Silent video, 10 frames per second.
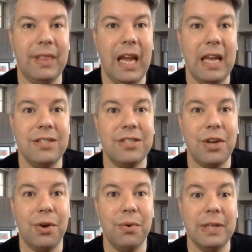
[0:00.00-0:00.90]
and
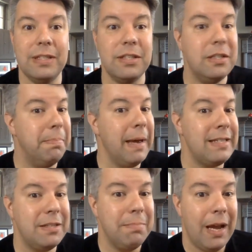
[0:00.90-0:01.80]
so it's the
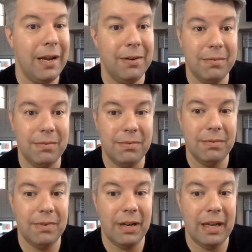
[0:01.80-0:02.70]
best to my,
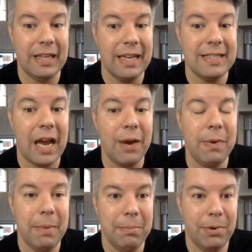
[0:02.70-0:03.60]
uh, as I
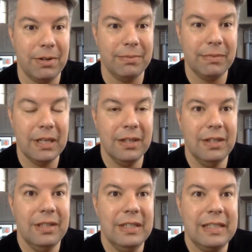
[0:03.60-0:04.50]
remember.
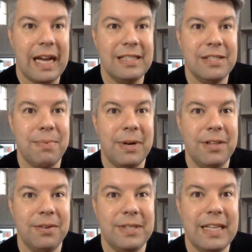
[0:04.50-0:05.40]
Cats is one of
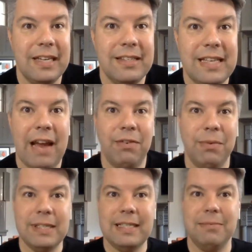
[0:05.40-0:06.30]
those things that
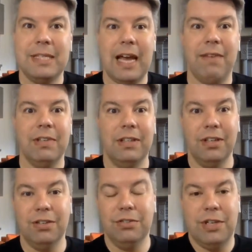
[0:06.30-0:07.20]
everyone seems to have a
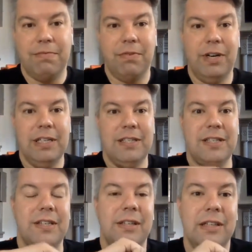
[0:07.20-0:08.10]
little
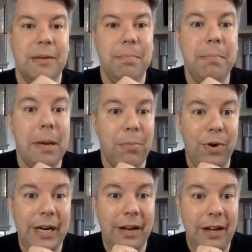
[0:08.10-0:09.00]
different
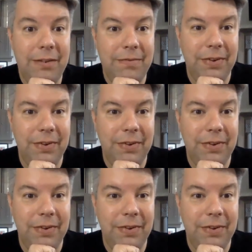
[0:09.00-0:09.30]
memory of.